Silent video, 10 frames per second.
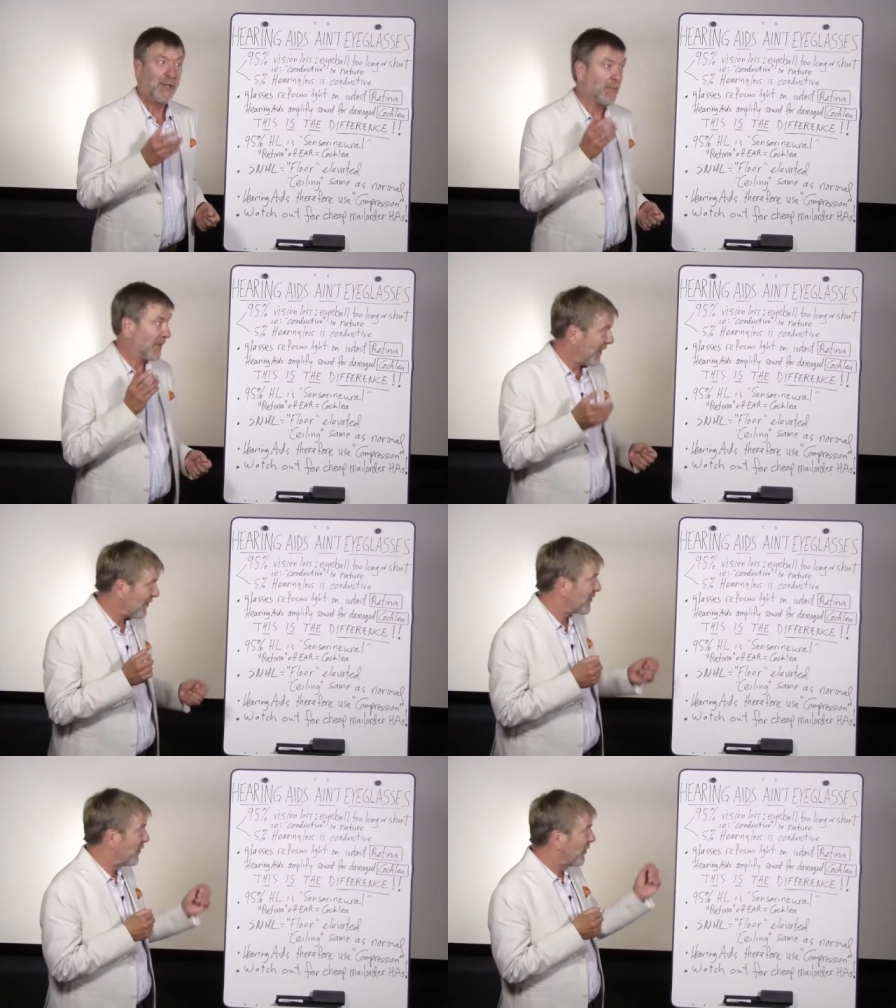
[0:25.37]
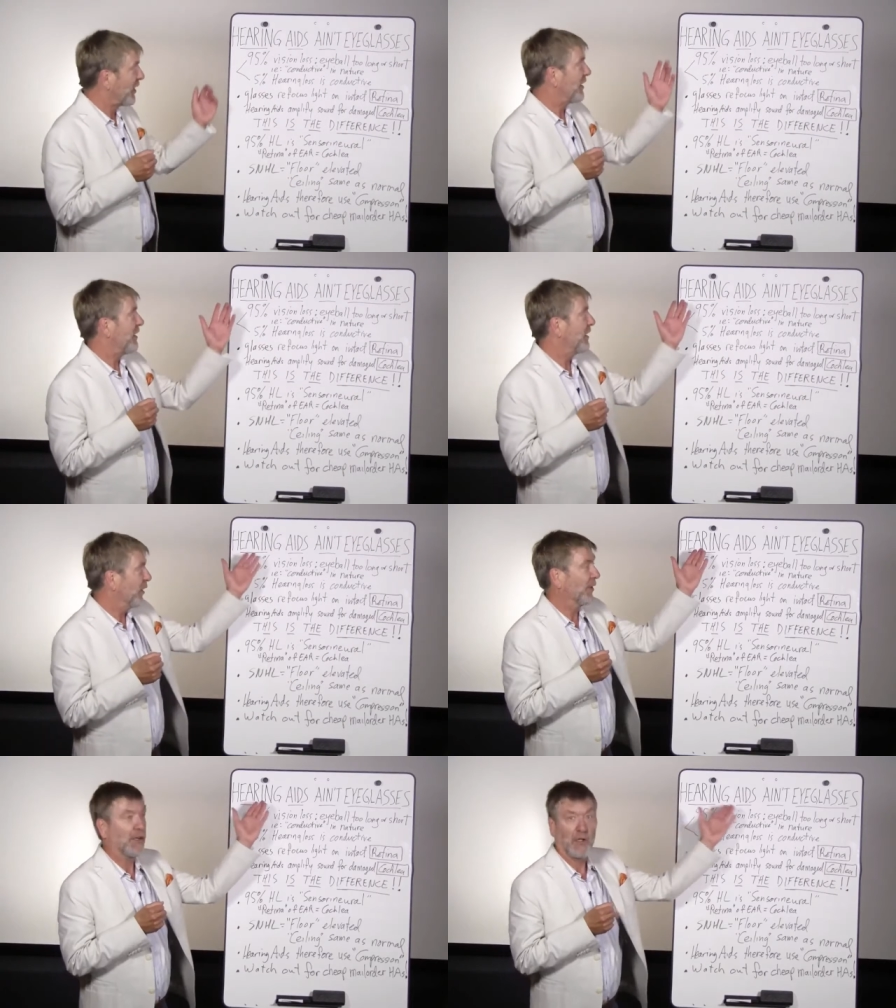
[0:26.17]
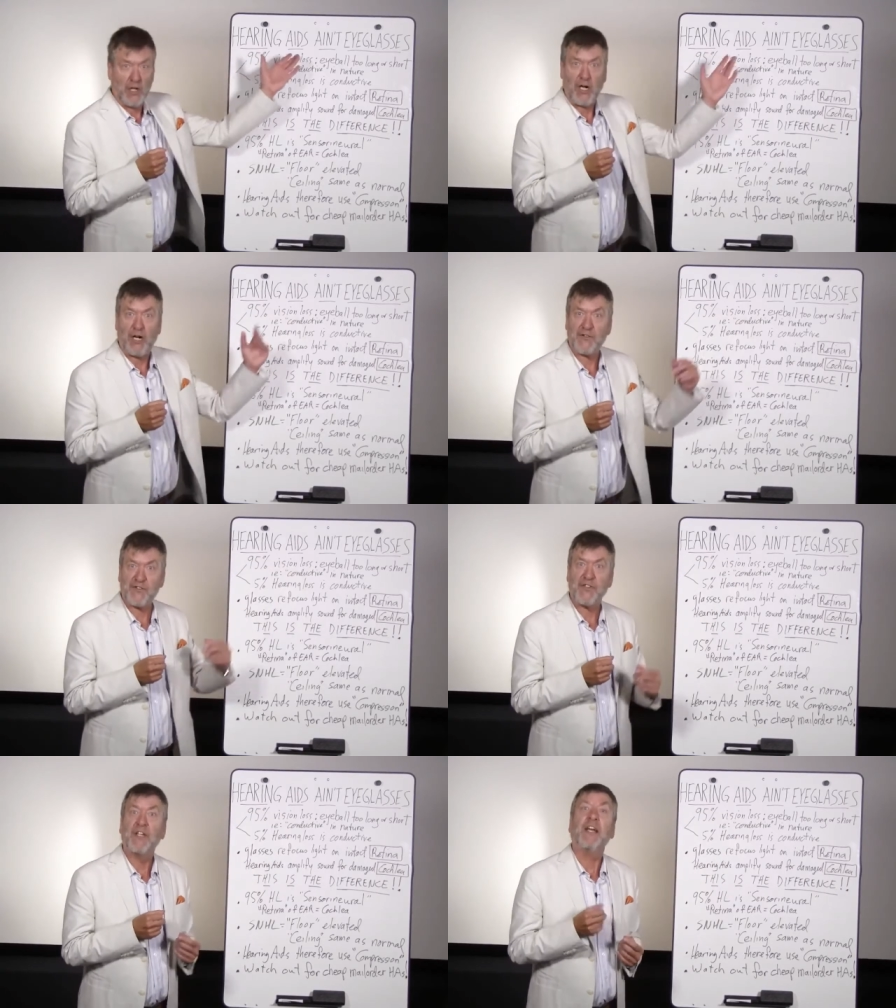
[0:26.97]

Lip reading: But let's look at hearing loss